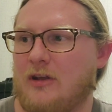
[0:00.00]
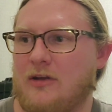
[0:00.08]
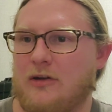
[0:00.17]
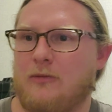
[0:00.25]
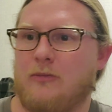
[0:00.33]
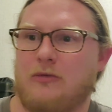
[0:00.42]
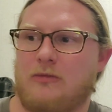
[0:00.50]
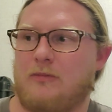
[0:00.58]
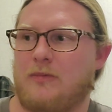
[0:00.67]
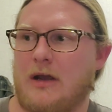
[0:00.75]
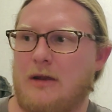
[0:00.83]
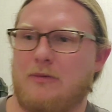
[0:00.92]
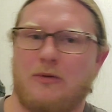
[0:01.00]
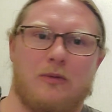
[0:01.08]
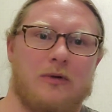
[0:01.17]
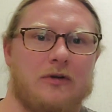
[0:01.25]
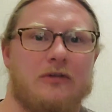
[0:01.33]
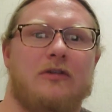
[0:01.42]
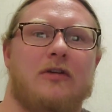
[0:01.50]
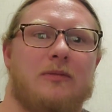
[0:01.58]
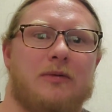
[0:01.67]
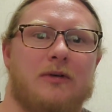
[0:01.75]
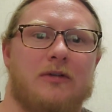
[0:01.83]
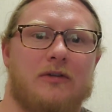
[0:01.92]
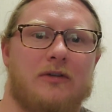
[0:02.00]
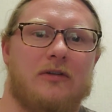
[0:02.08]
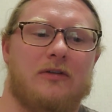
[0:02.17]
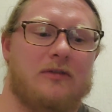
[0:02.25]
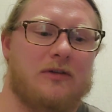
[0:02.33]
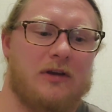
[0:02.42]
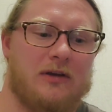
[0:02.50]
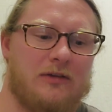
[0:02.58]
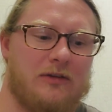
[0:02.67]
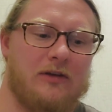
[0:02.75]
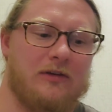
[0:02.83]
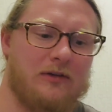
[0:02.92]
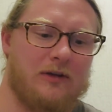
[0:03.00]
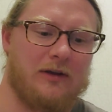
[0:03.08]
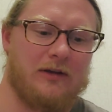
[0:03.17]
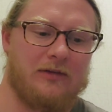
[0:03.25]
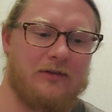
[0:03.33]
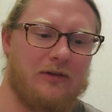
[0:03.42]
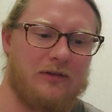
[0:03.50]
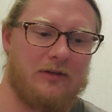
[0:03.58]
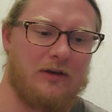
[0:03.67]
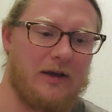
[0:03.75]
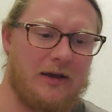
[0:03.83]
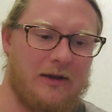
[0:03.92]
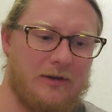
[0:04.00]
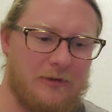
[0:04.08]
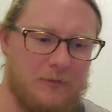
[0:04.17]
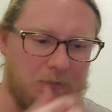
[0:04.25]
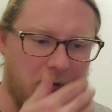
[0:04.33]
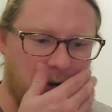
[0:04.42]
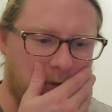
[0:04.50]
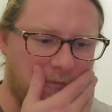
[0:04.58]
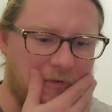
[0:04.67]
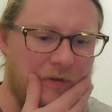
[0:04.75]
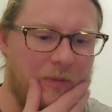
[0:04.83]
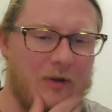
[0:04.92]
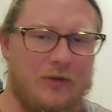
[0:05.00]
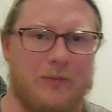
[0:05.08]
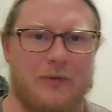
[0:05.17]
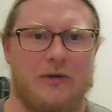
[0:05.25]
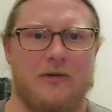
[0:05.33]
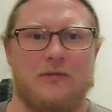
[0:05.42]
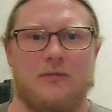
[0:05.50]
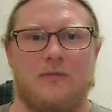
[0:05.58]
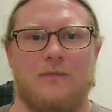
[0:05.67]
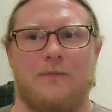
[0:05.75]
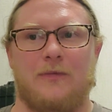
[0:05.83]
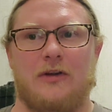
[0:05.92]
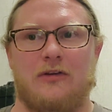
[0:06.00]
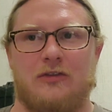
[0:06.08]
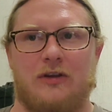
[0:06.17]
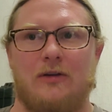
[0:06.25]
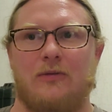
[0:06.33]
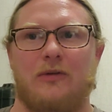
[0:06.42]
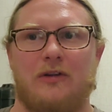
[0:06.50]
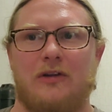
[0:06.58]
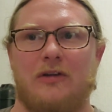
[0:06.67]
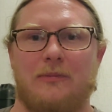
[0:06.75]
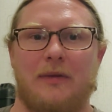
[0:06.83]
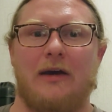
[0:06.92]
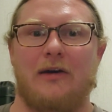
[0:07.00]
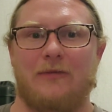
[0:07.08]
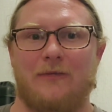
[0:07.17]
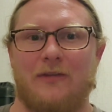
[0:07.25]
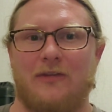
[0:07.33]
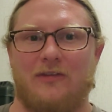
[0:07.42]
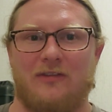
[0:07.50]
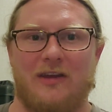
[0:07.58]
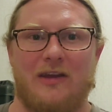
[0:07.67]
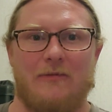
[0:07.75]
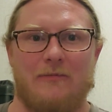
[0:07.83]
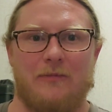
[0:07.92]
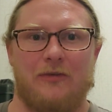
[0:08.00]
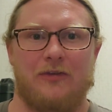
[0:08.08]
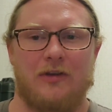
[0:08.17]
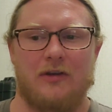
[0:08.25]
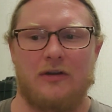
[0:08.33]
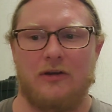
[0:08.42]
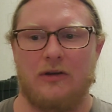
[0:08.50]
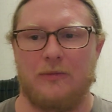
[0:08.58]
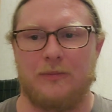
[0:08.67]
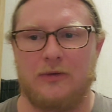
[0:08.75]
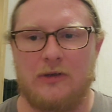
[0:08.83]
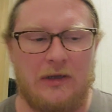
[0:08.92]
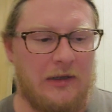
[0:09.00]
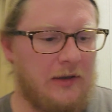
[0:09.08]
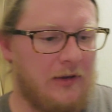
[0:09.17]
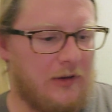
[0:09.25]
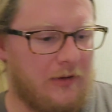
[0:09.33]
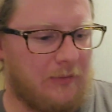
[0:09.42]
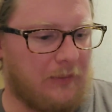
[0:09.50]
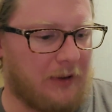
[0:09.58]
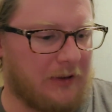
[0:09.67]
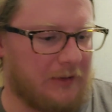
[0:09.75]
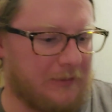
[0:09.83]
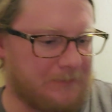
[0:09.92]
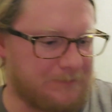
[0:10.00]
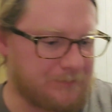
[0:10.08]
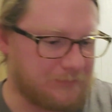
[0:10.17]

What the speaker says: they come with paperwork typically, kind of telling you how to set the die up. And for the most part, they're generally about the same setup. But